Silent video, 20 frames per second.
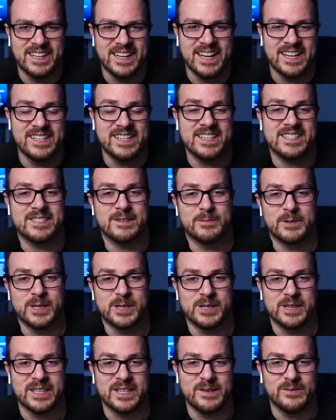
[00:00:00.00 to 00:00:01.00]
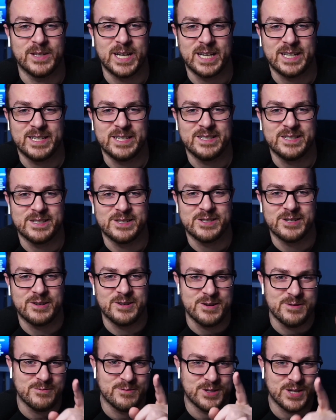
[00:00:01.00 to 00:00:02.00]
And yes, I'm going to leave that in to show
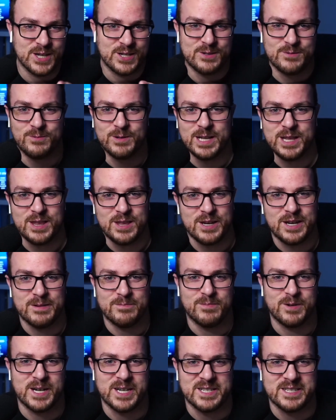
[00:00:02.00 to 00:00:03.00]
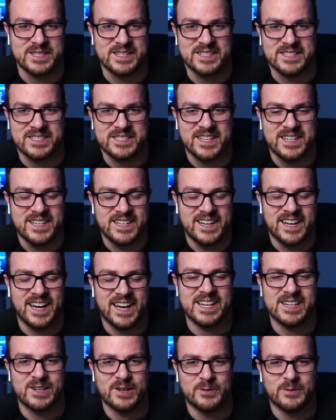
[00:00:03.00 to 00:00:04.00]
you just what thought process
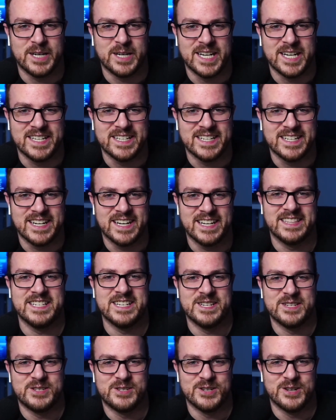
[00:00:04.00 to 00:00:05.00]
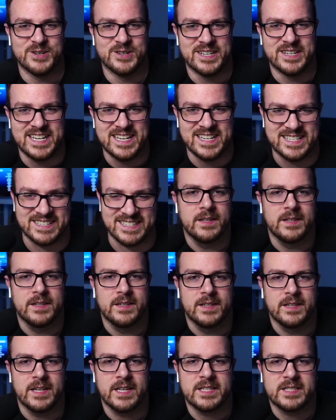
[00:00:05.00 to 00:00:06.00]
I go on these journeys.
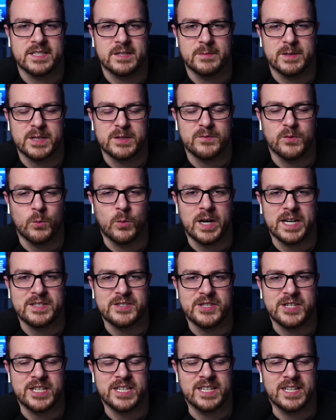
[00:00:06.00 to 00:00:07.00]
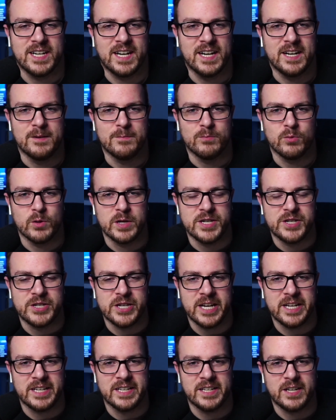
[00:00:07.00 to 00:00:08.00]
Thanks so much for watching. I
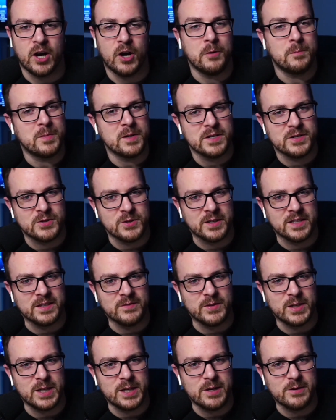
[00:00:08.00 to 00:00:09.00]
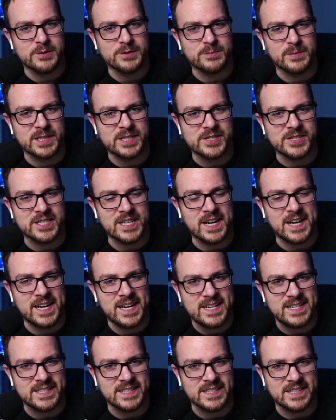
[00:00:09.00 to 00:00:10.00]
appreciate it. Hope you enjoyed the video as much as
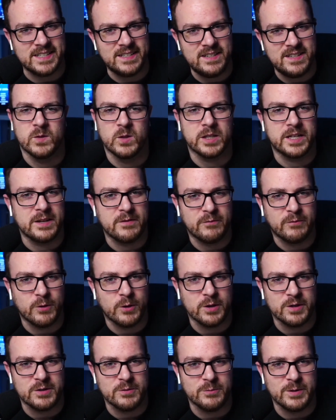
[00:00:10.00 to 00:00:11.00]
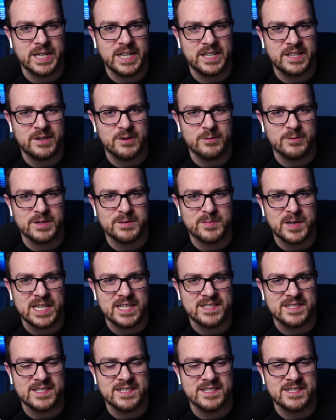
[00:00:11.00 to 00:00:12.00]
I did. Looking forward to reading your
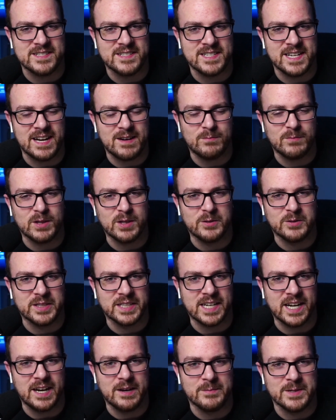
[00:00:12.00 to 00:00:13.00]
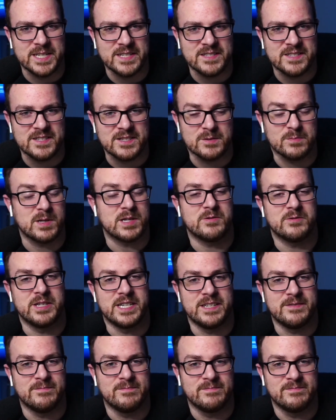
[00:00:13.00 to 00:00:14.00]
responses down below in the comments,
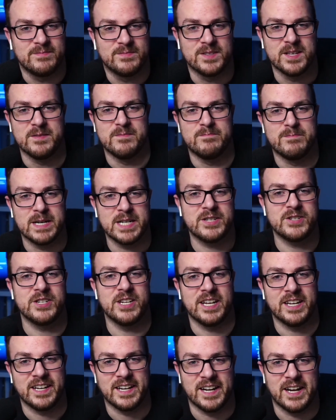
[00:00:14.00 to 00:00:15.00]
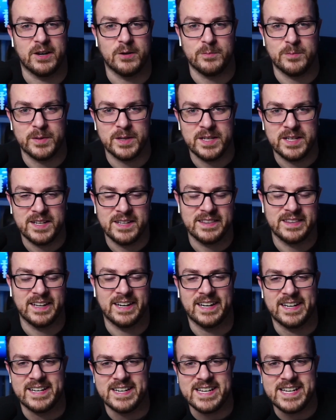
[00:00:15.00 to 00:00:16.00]
especially the much needed help that
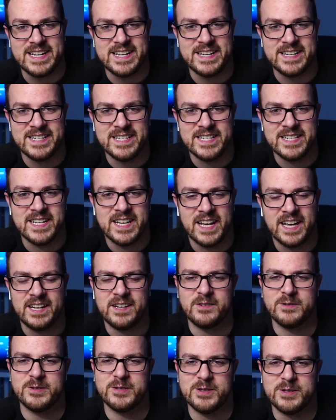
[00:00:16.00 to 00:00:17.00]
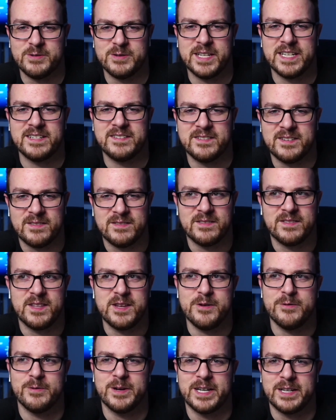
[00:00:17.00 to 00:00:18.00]
I need. And also that
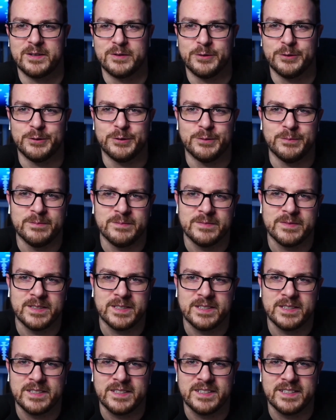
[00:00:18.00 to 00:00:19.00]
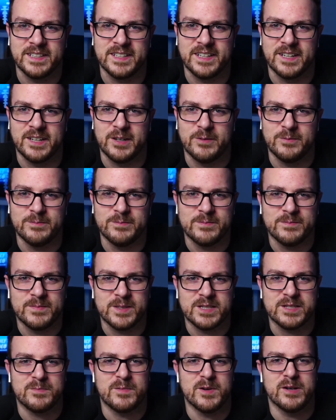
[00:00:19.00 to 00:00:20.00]
theoretical, you know,
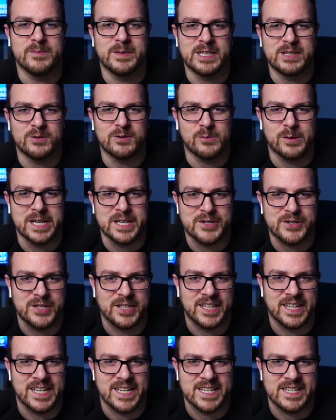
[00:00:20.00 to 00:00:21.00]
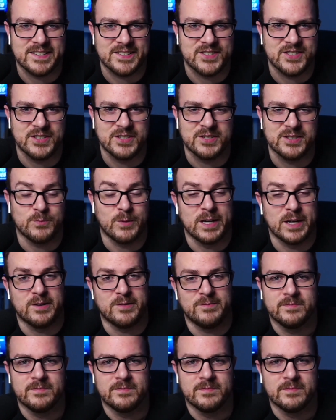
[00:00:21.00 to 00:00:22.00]
experimental question I asked you as
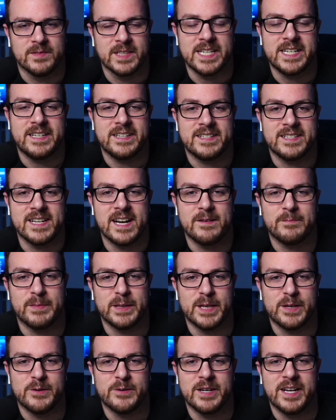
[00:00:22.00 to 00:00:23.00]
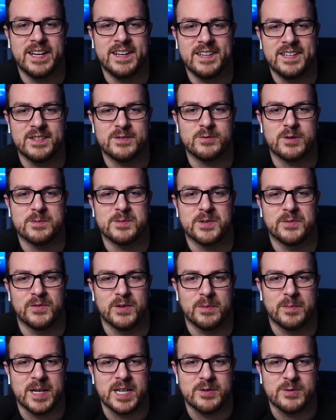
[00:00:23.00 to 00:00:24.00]
well. Link down below in the description for
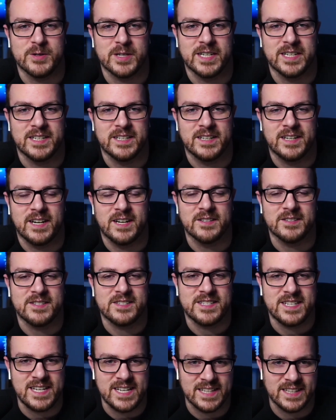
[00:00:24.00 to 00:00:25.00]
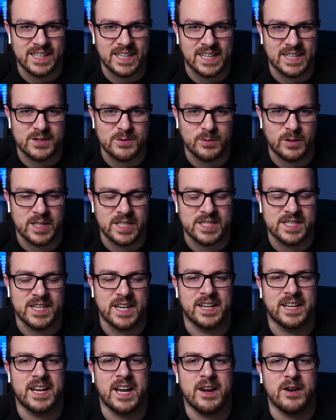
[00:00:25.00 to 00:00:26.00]
the Patreon. I'll see you on the next one.
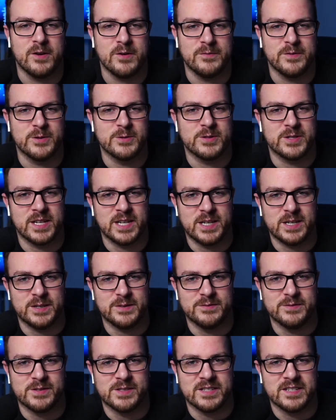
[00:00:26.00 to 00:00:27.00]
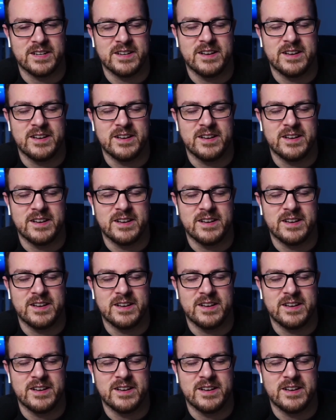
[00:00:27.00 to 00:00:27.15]
Take care of yourselves.